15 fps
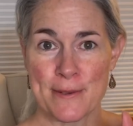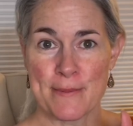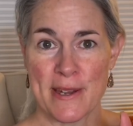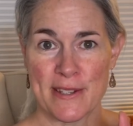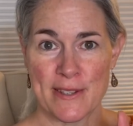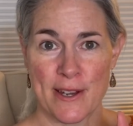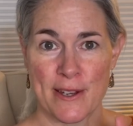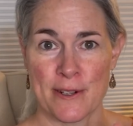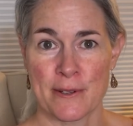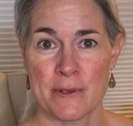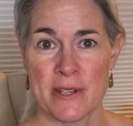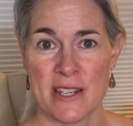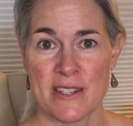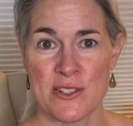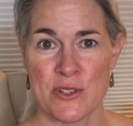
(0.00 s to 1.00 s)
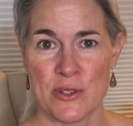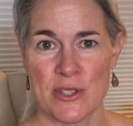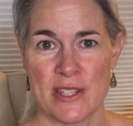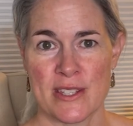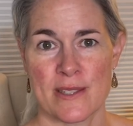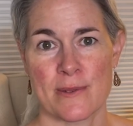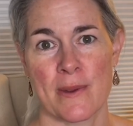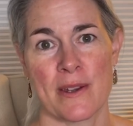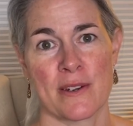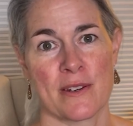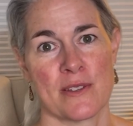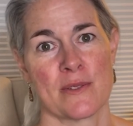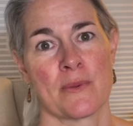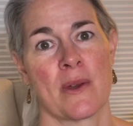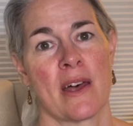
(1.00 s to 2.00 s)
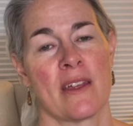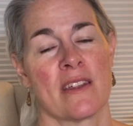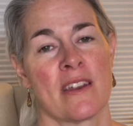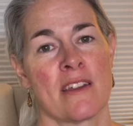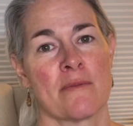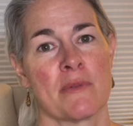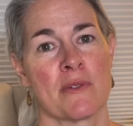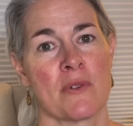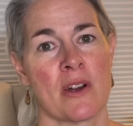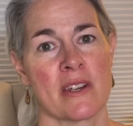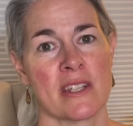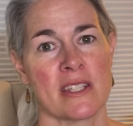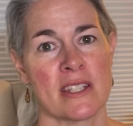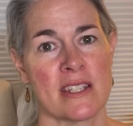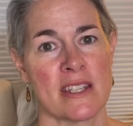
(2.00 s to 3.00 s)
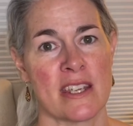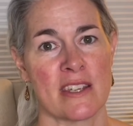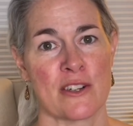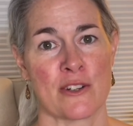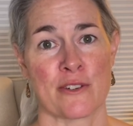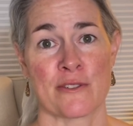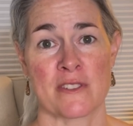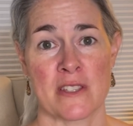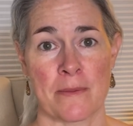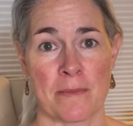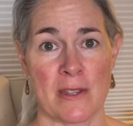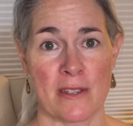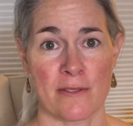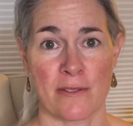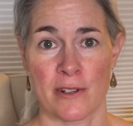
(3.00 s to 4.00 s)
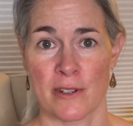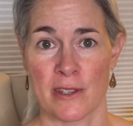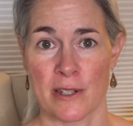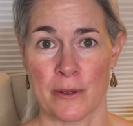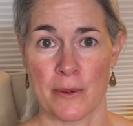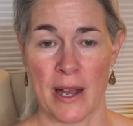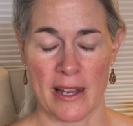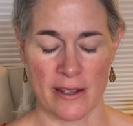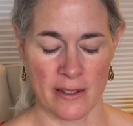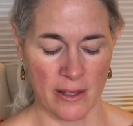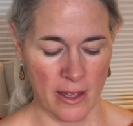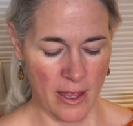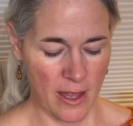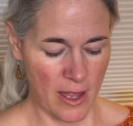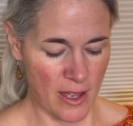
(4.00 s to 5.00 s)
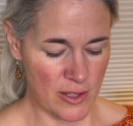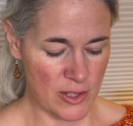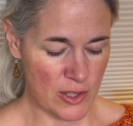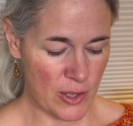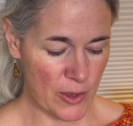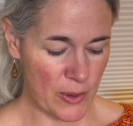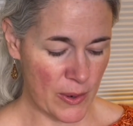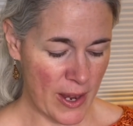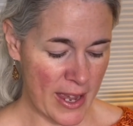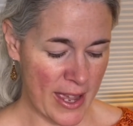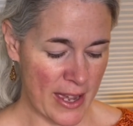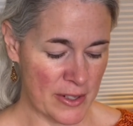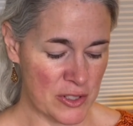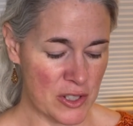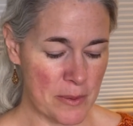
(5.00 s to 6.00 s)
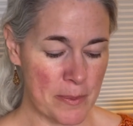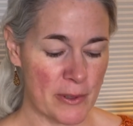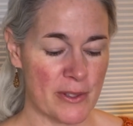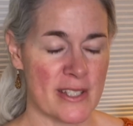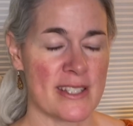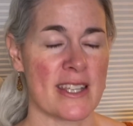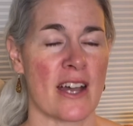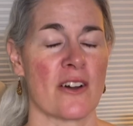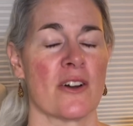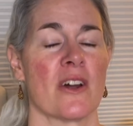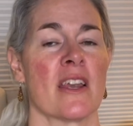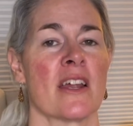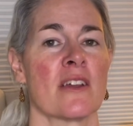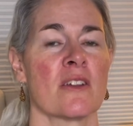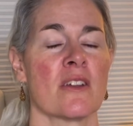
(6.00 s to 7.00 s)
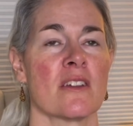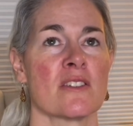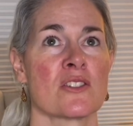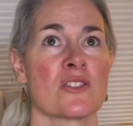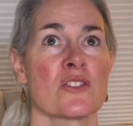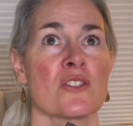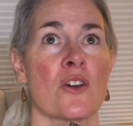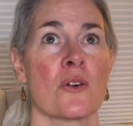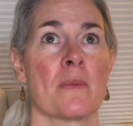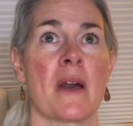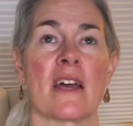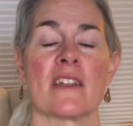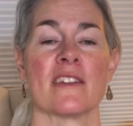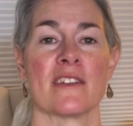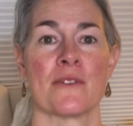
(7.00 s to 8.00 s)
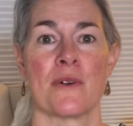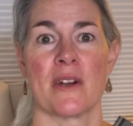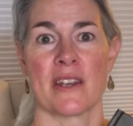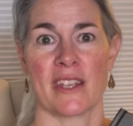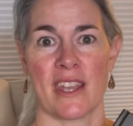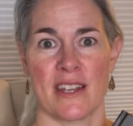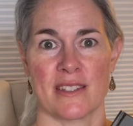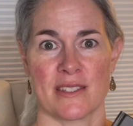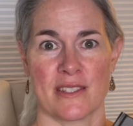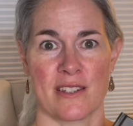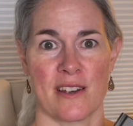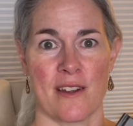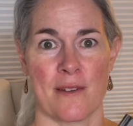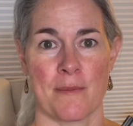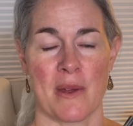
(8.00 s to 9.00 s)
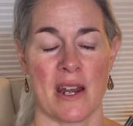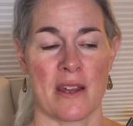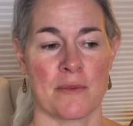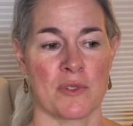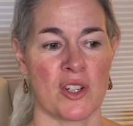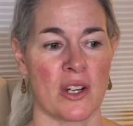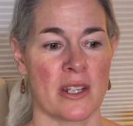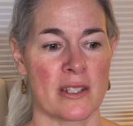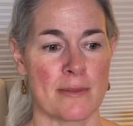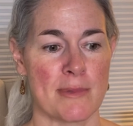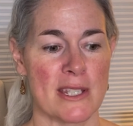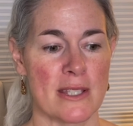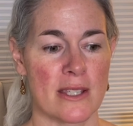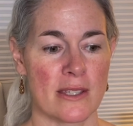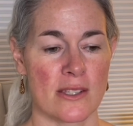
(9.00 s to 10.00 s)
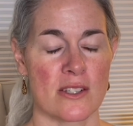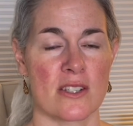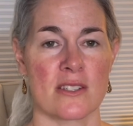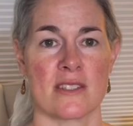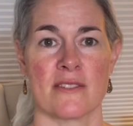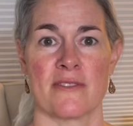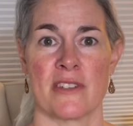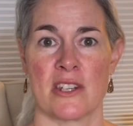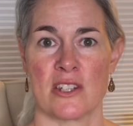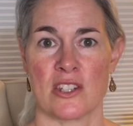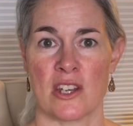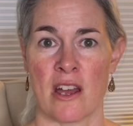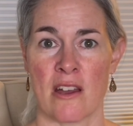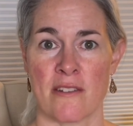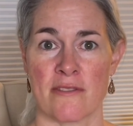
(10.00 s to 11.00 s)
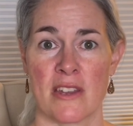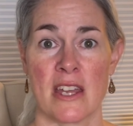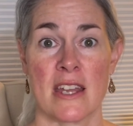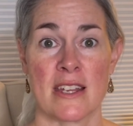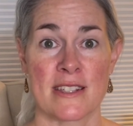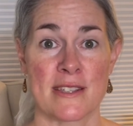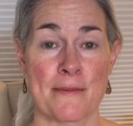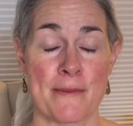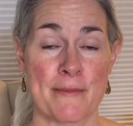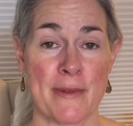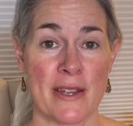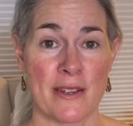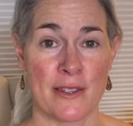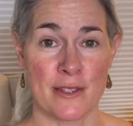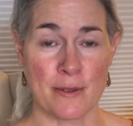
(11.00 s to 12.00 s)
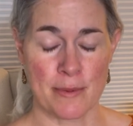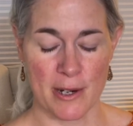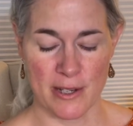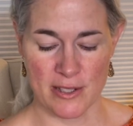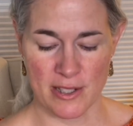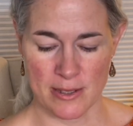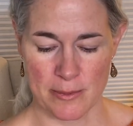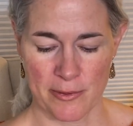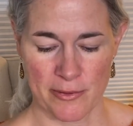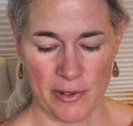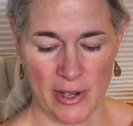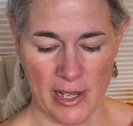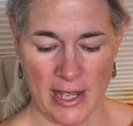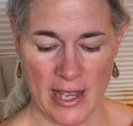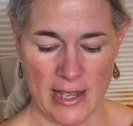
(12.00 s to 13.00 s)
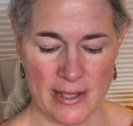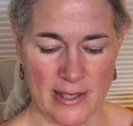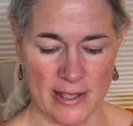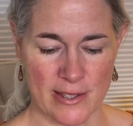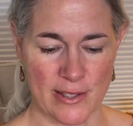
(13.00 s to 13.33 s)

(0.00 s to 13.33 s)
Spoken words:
my daughter would enjoy this sweater as well, and I've been wanting to knit her something for a little while. So I actually pulled this out, and I so badly want to cast it on, but I'm trying to be diligent to finish off some of my other projects before I cast this